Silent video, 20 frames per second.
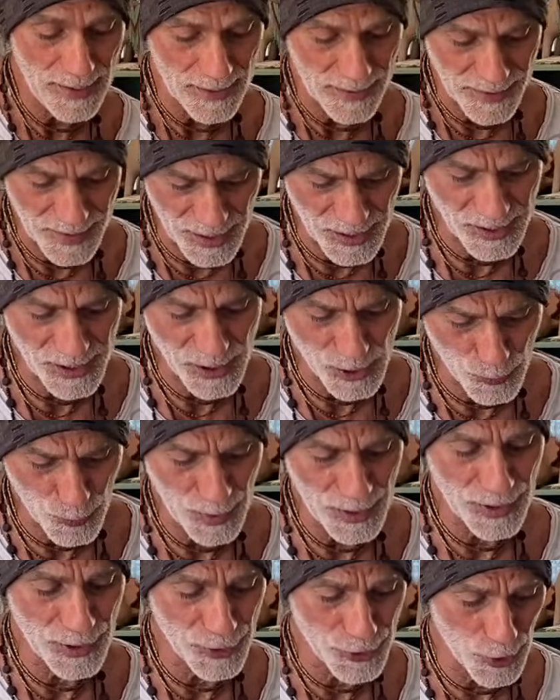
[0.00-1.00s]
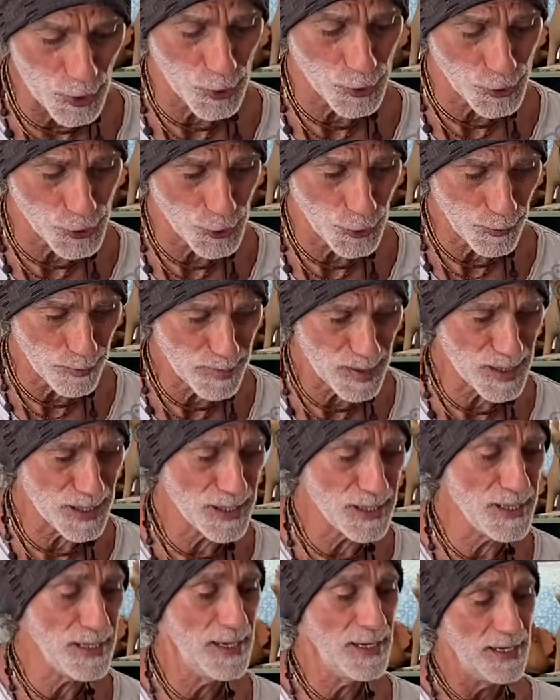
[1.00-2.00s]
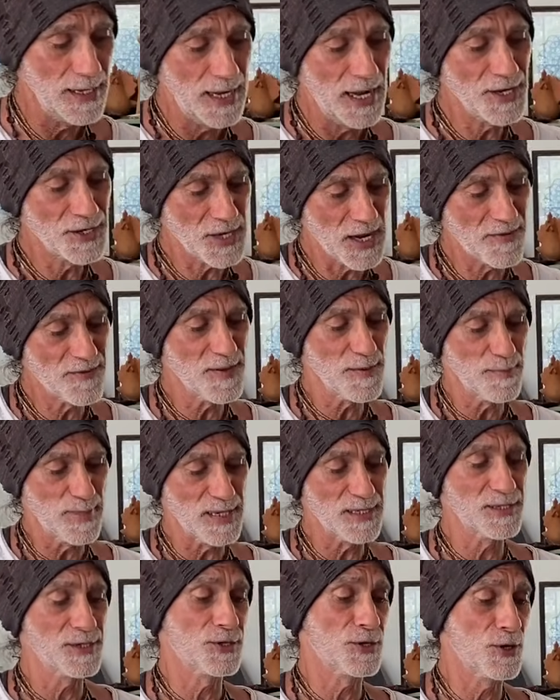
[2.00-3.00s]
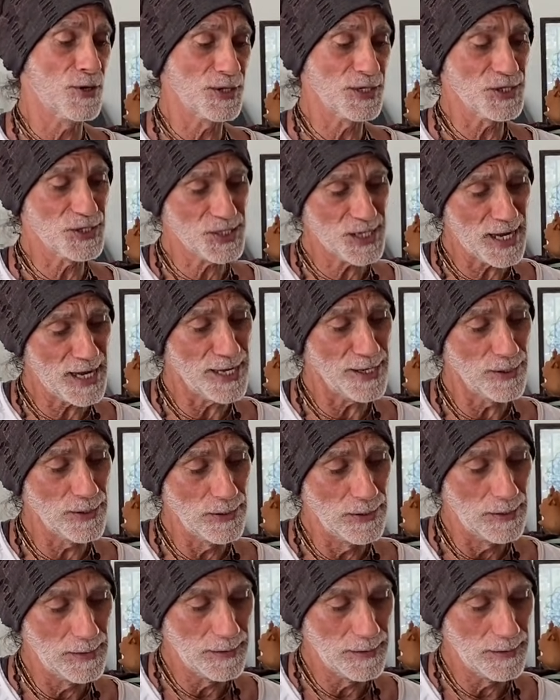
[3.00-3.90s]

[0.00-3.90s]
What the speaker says: This is where the dot should be, and you have the pentatonic scale.